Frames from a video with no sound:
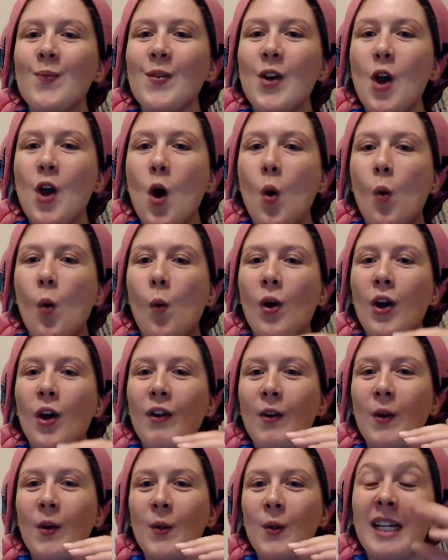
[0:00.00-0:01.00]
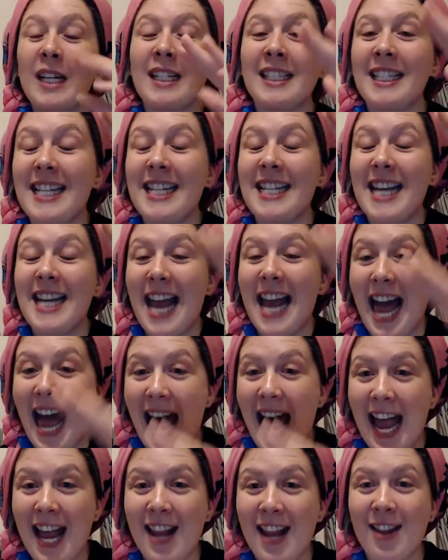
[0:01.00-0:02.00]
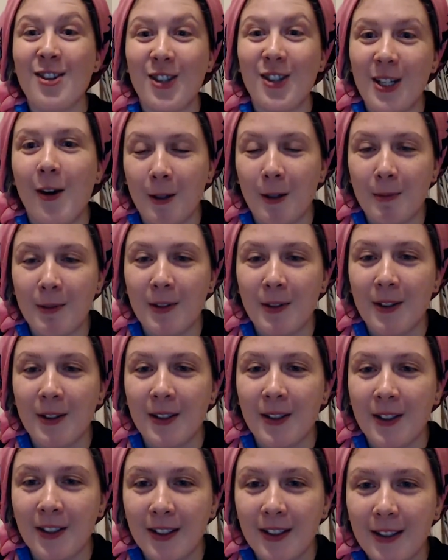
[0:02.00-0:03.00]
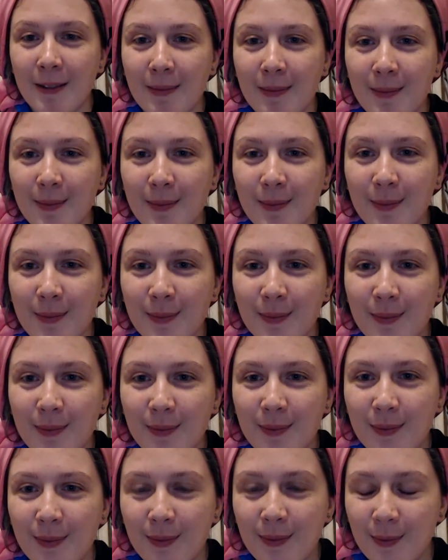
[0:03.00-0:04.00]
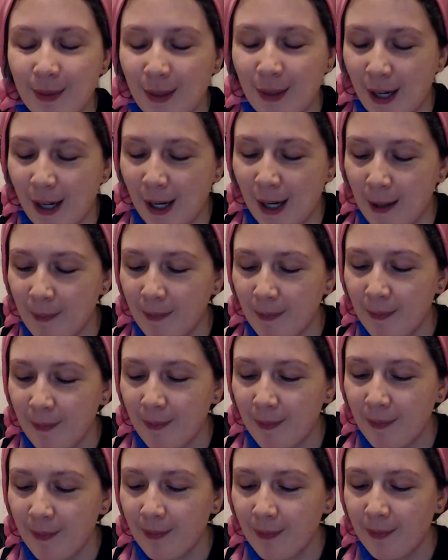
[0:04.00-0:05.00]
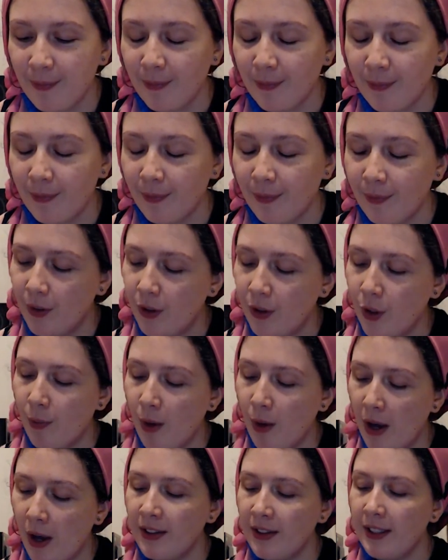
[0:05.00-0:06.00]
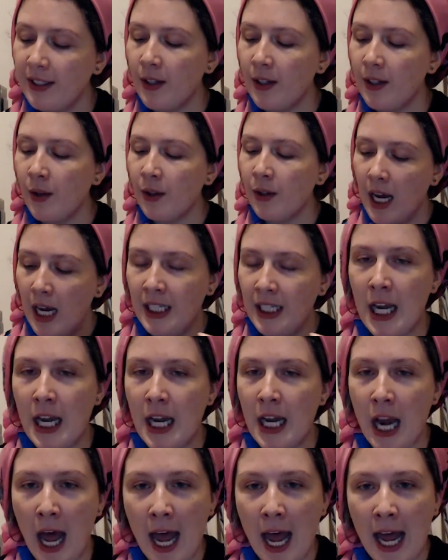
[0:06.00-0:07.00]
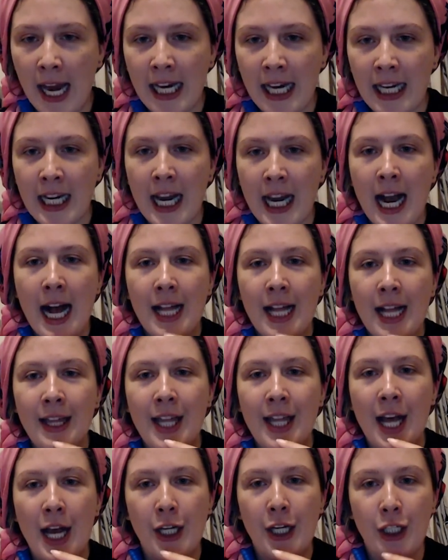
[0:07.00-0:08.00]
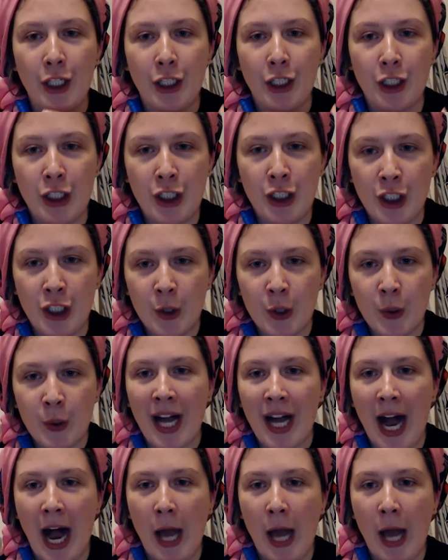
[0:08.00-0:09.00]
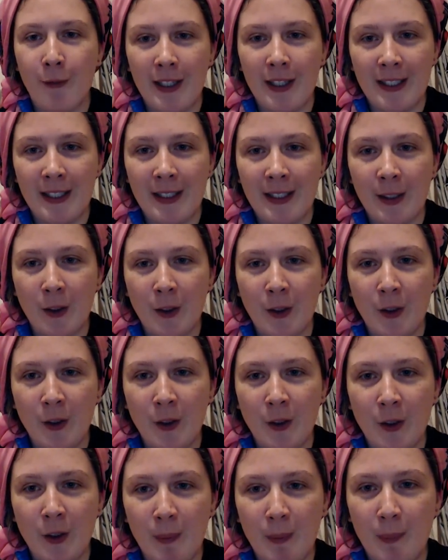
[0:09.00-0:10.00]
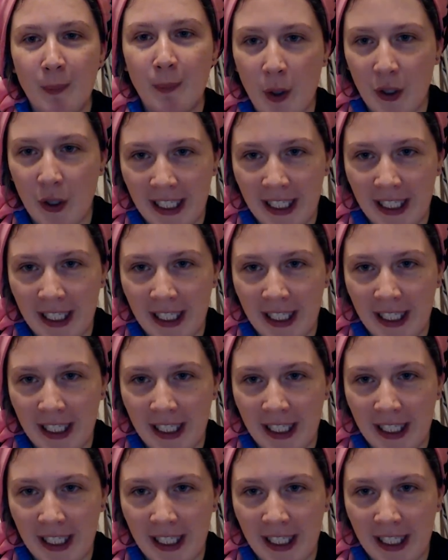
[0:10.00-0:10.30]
one of those things that ends the argument, right? So Marcion denied that Yeshua had a physical body.